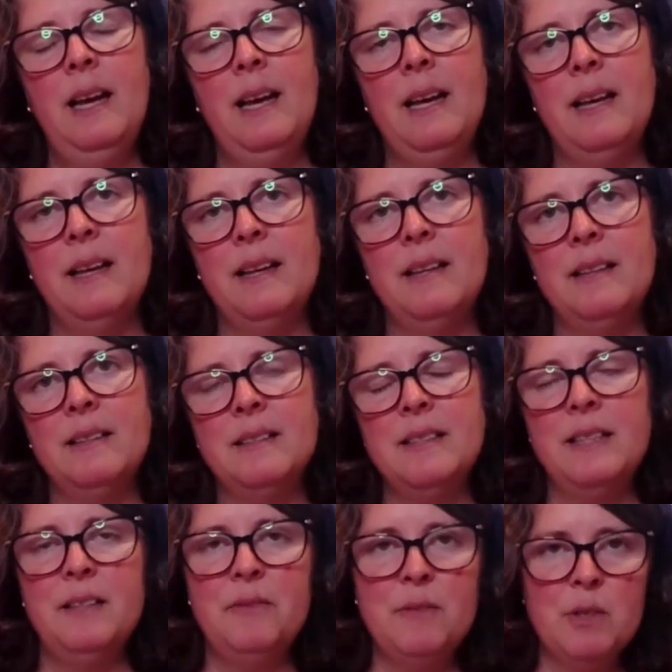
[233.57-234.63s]
And
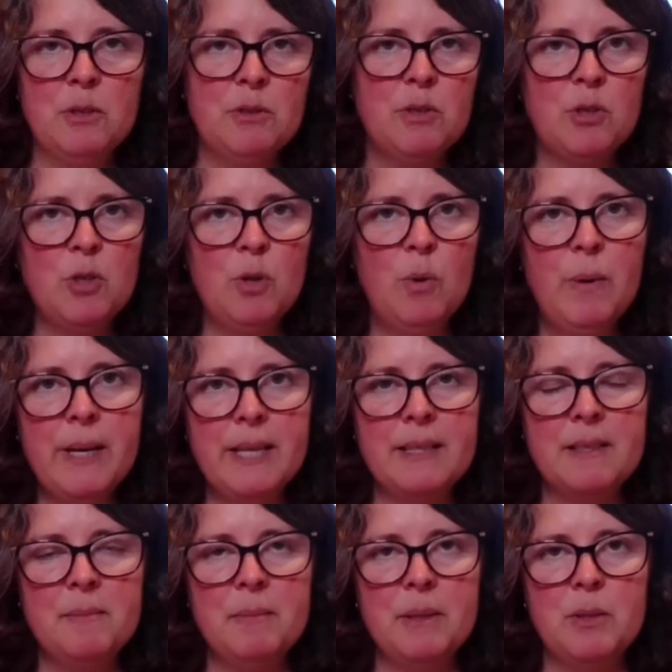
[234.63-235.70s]
if there's a
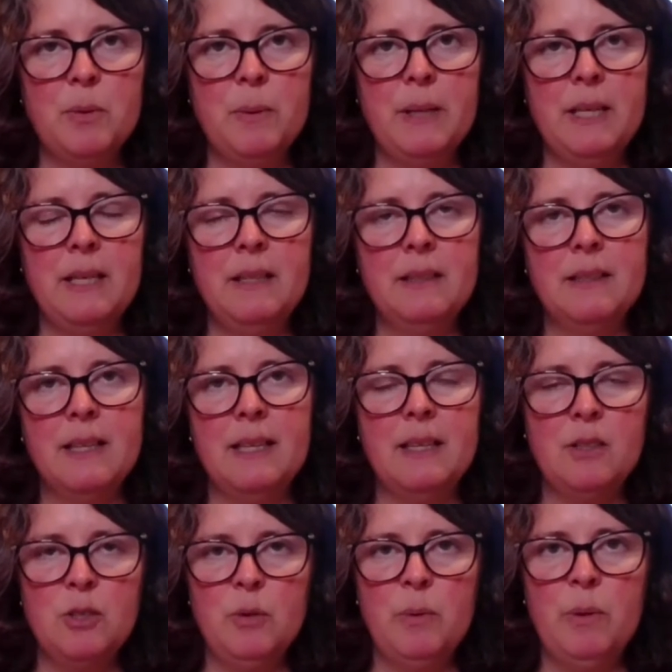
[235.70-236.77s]
choice between
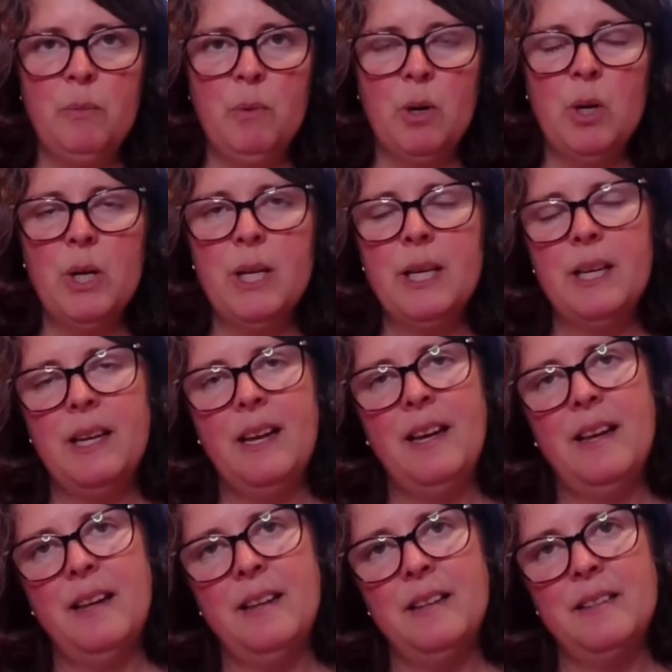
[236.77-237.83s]
like doing work
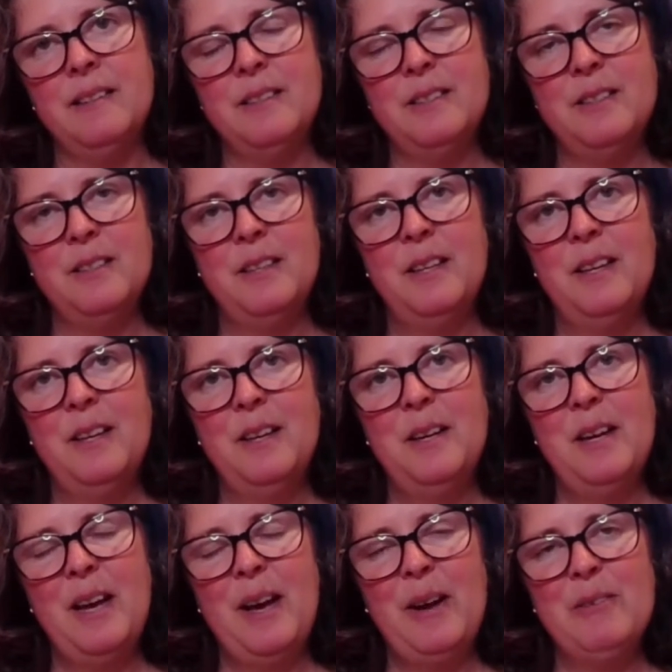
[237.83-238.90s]
and
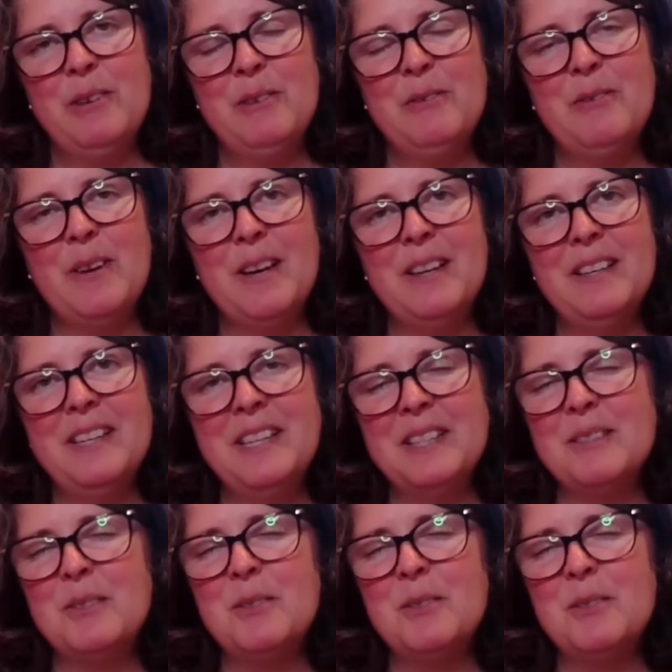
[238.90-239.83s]
having fun, it's